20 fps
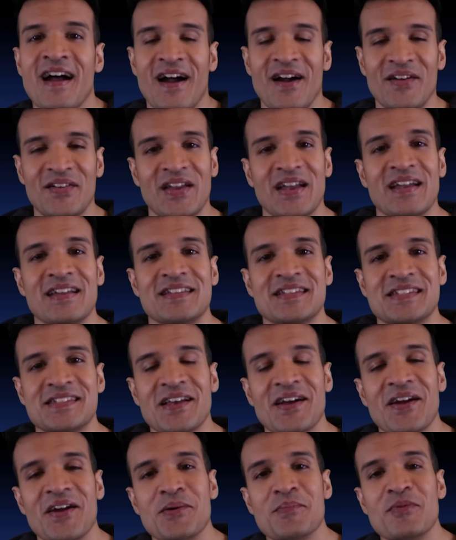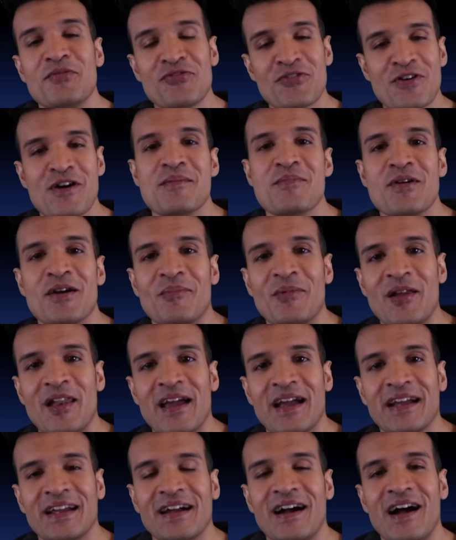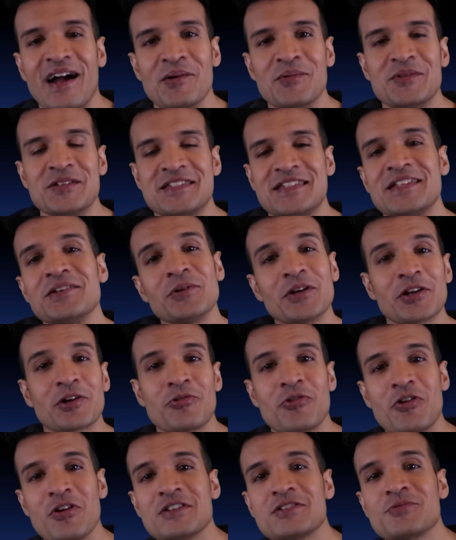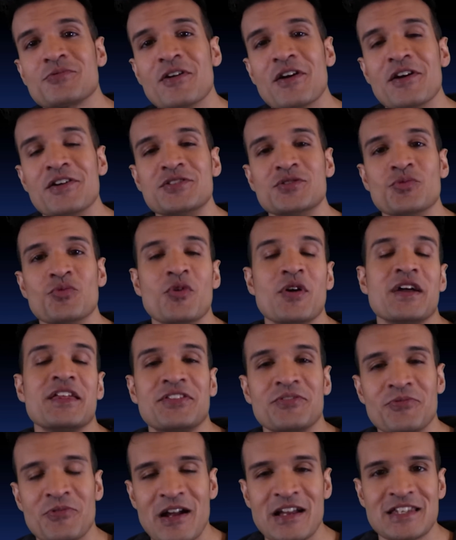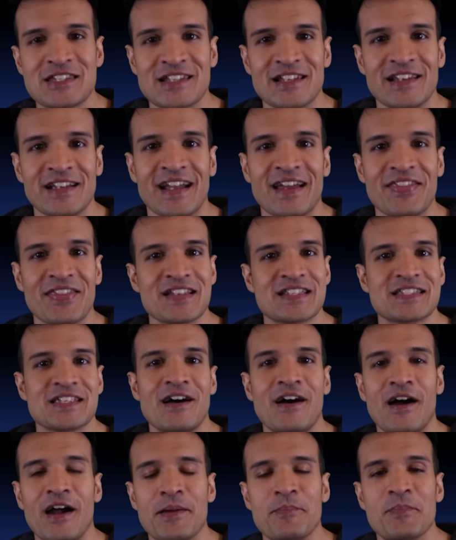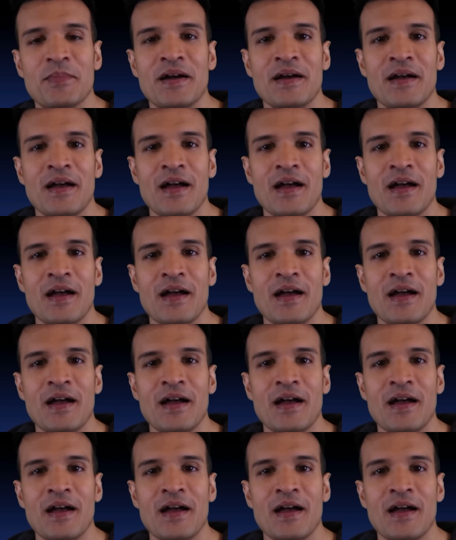Okay, so before I broke my neck, I was still at a crossroads with wrestling at the time.